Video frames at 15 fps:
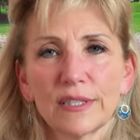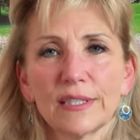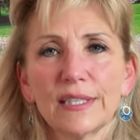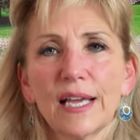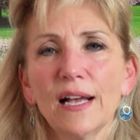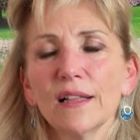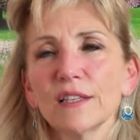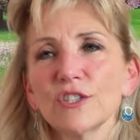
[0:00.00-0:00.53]

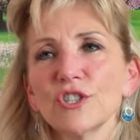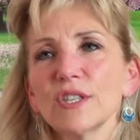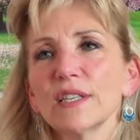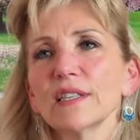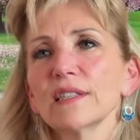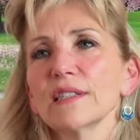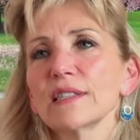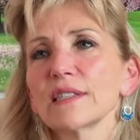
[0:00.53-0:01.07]

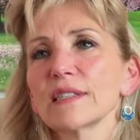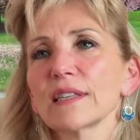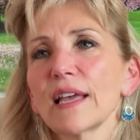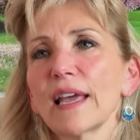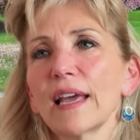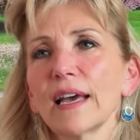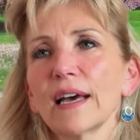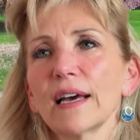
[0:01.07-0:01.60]
intelligence
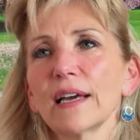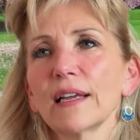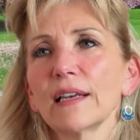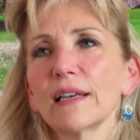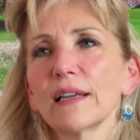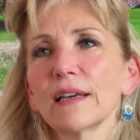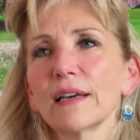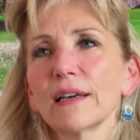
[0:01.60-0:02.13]

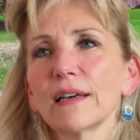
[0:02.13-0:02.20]
and